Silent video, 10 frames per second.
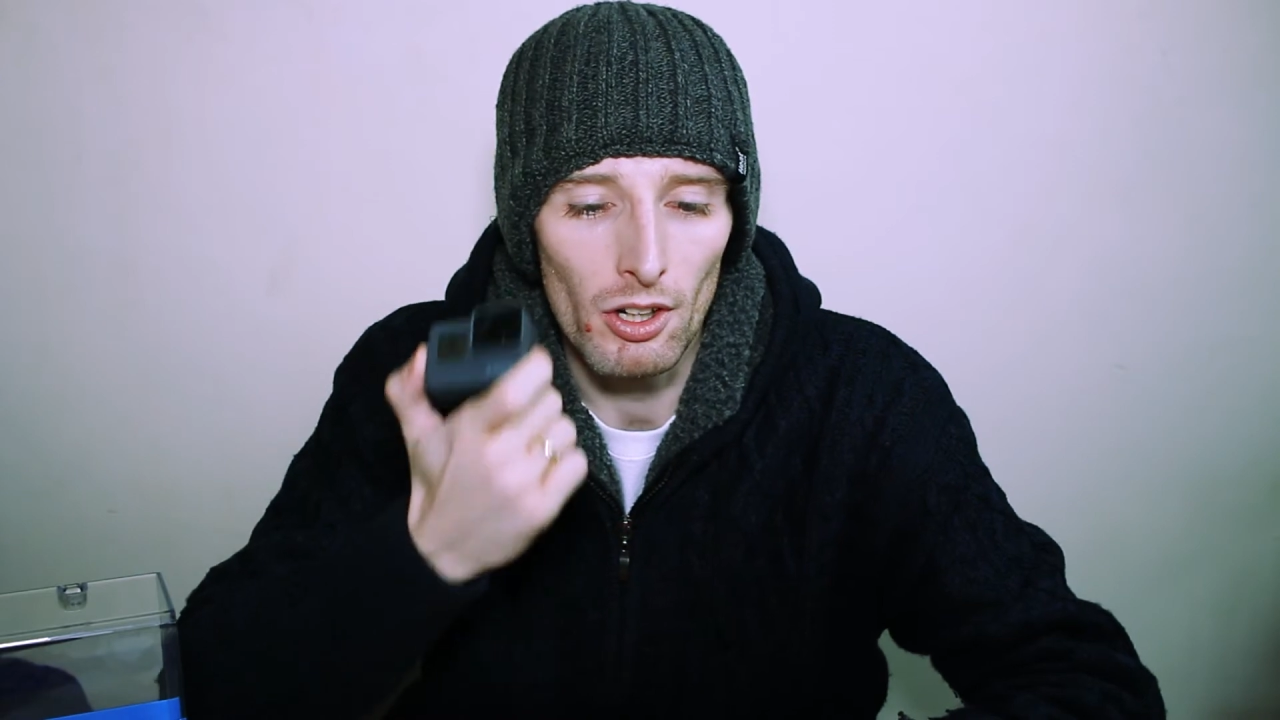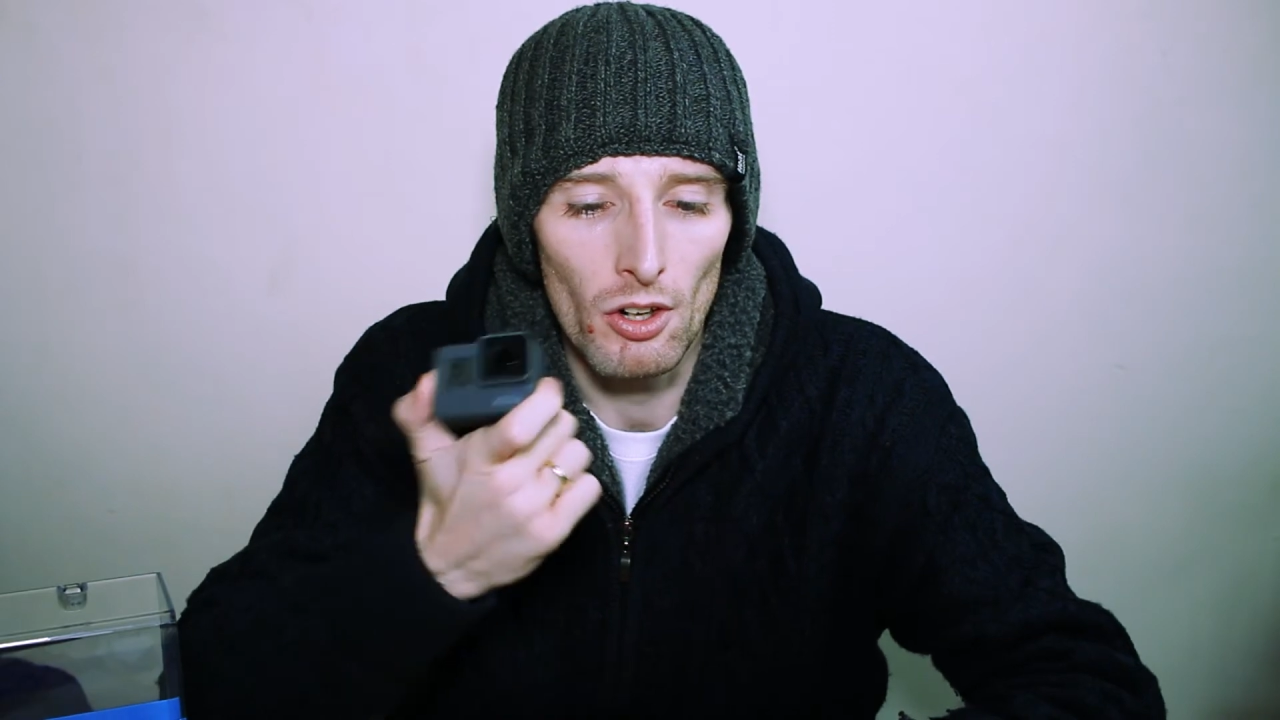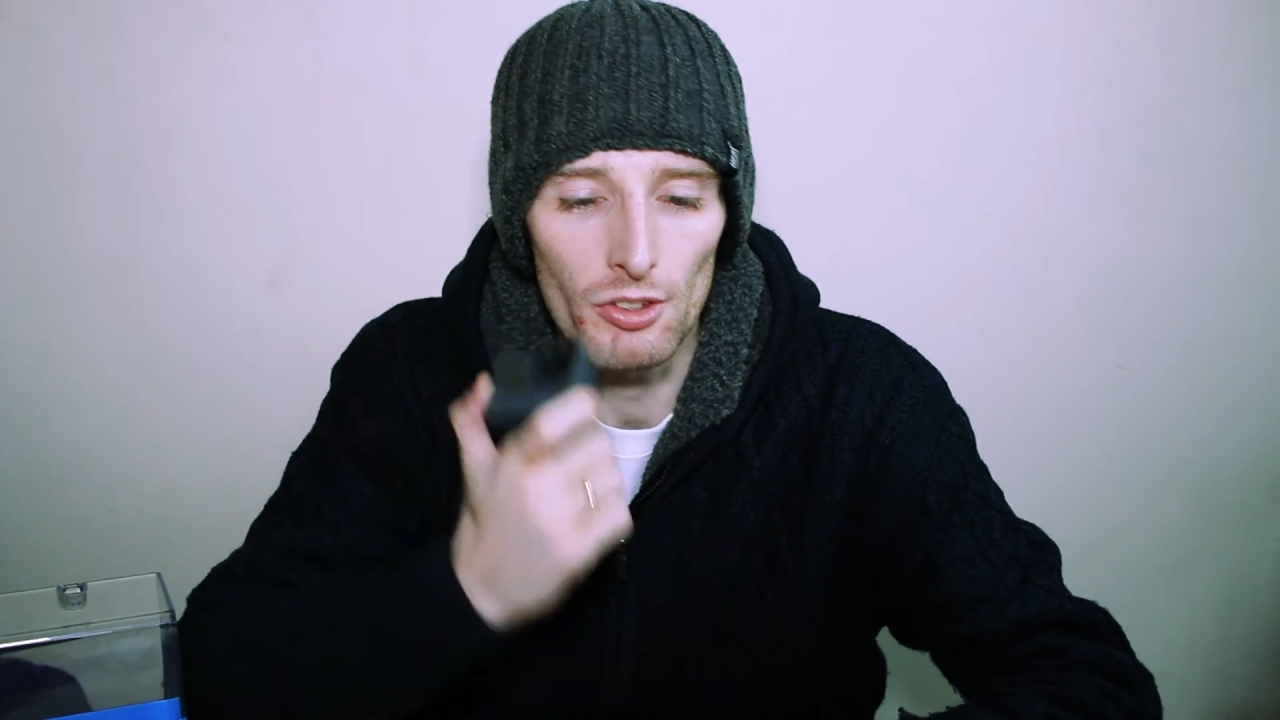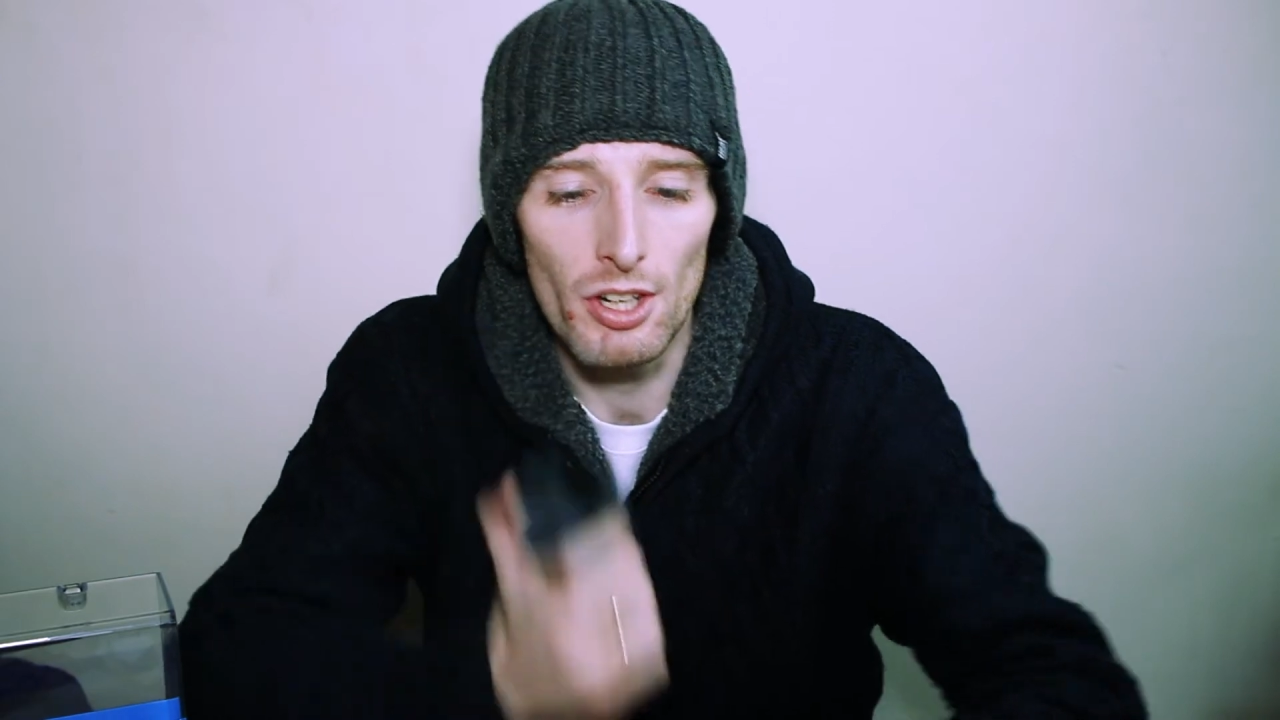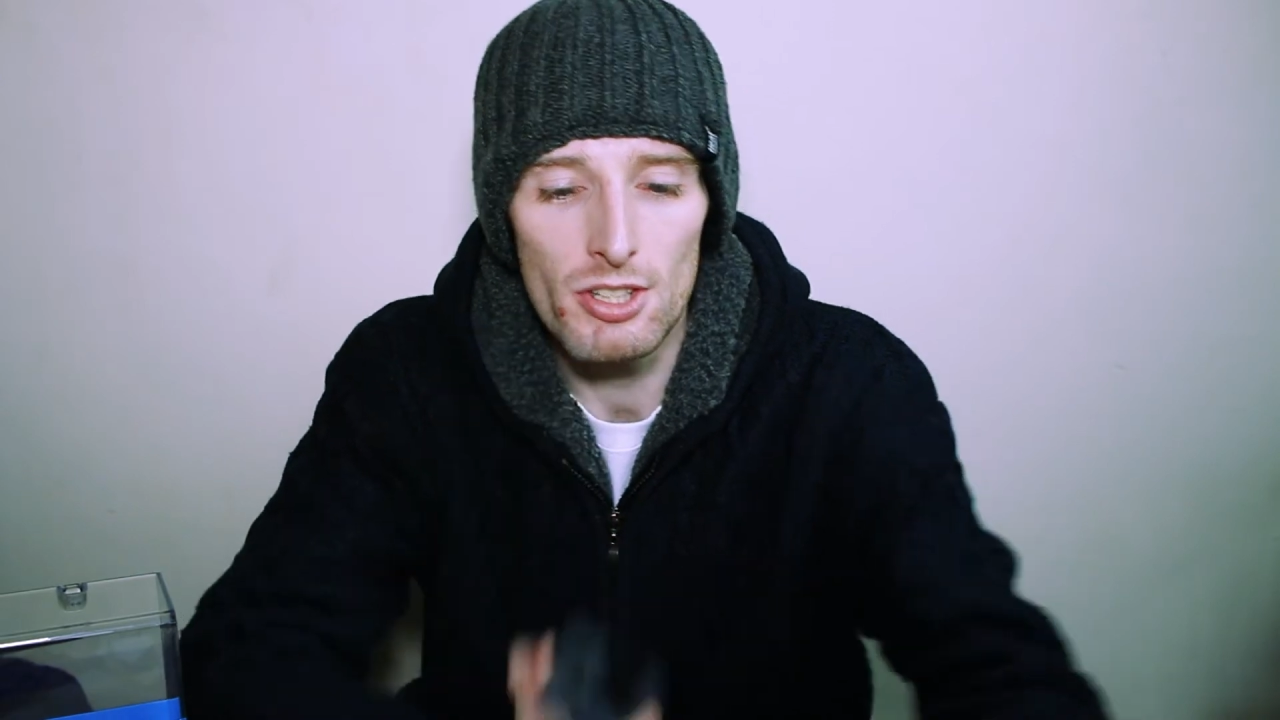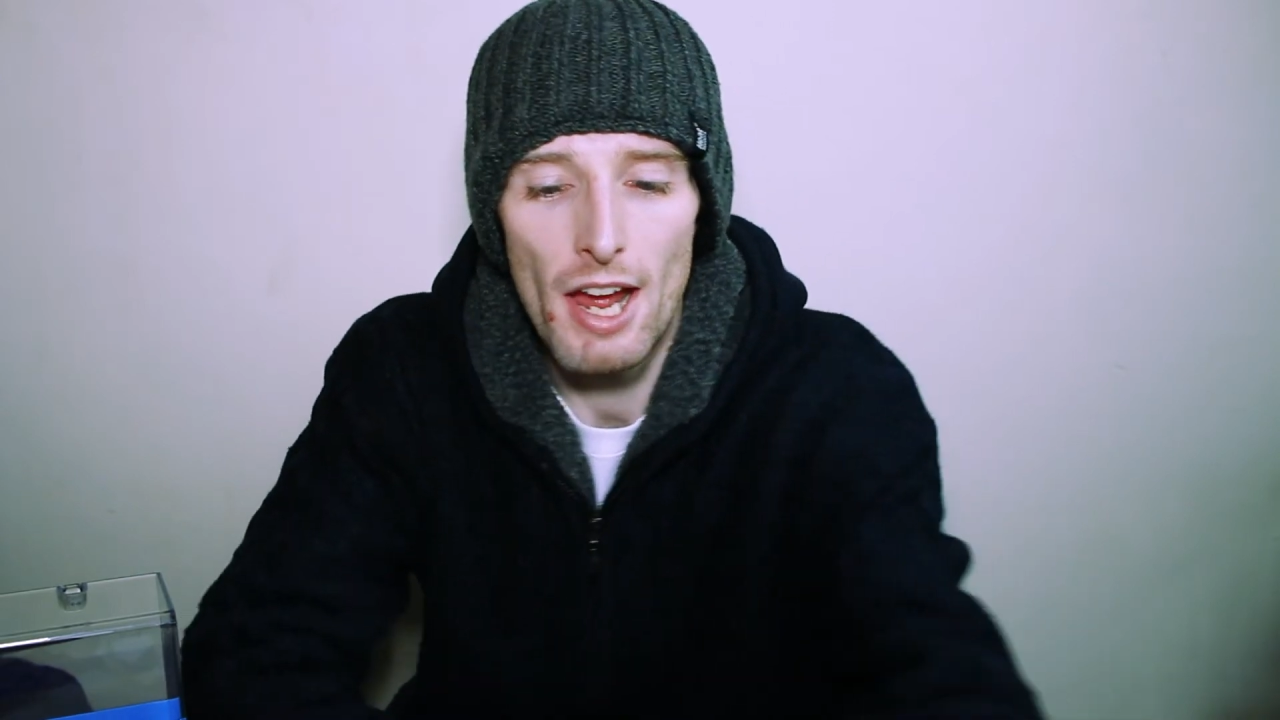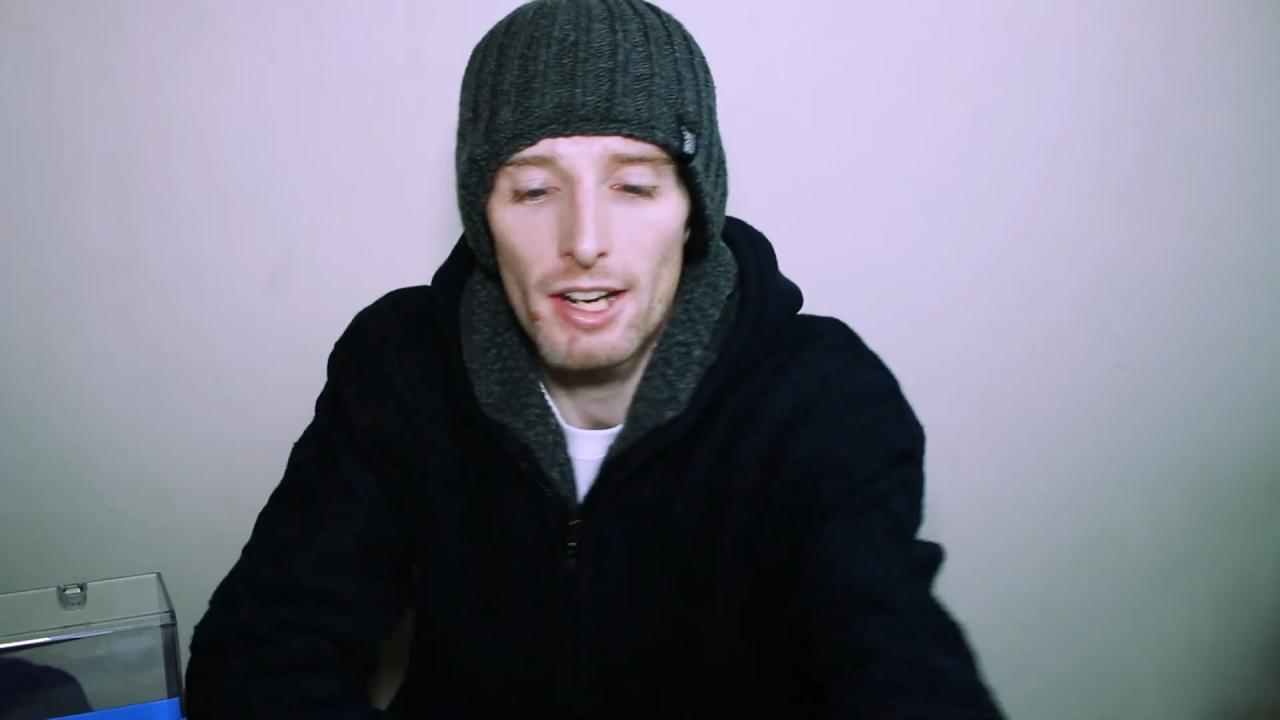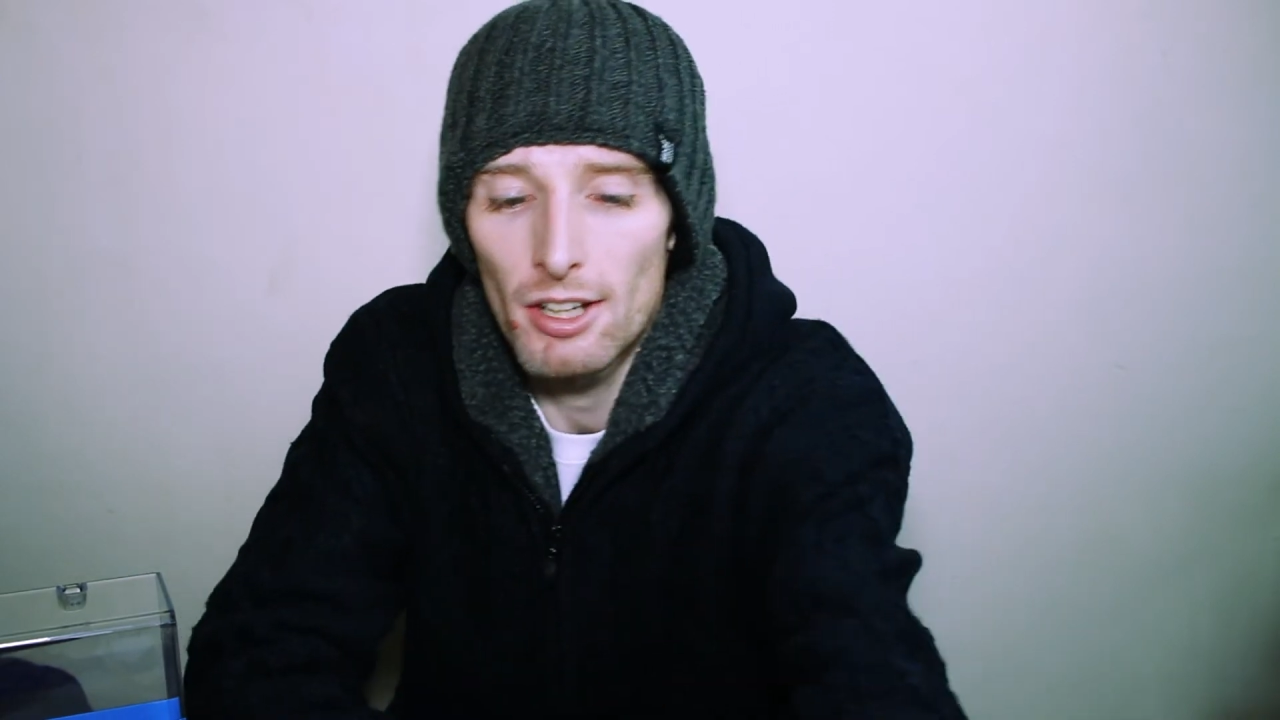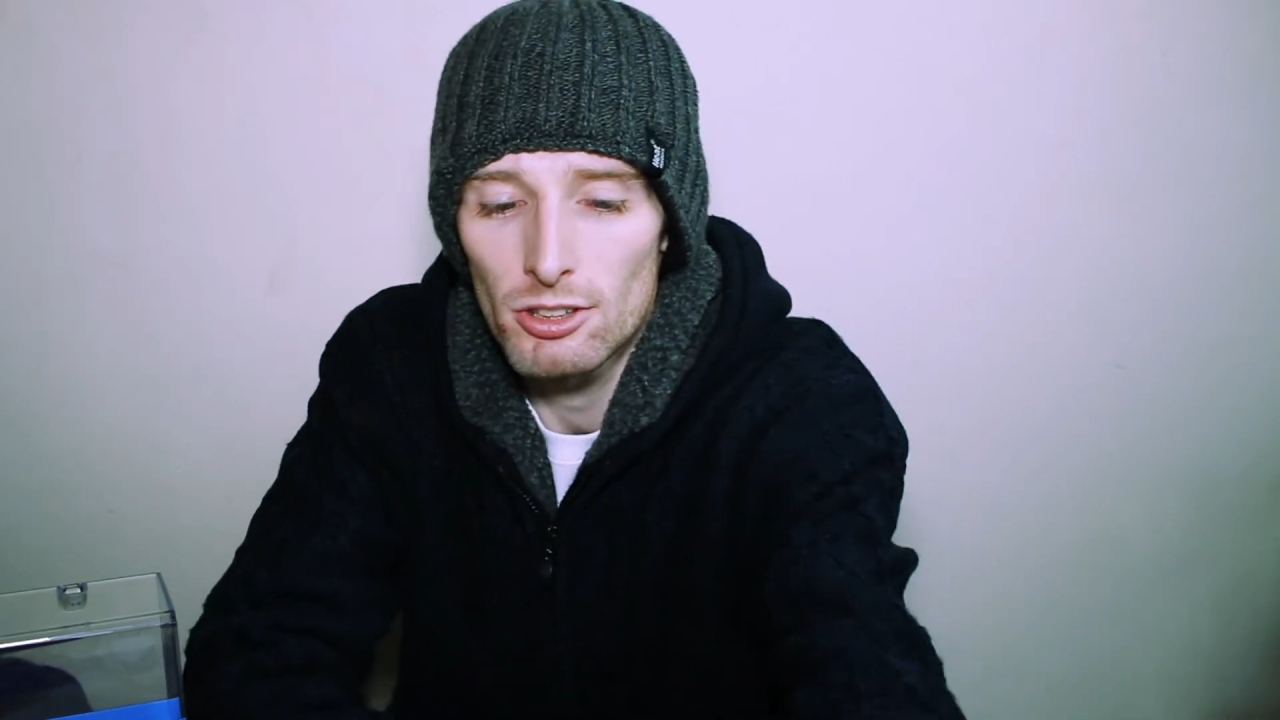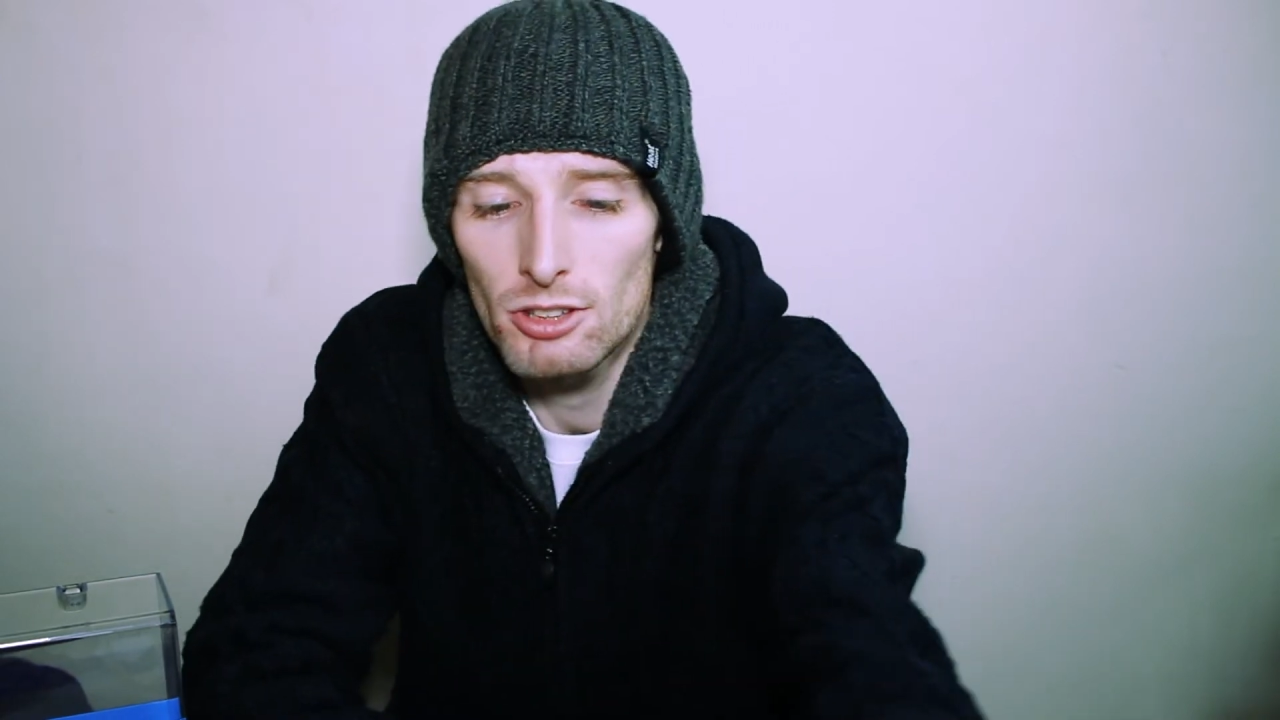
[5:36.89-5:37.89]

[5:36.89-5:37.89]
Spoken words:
container.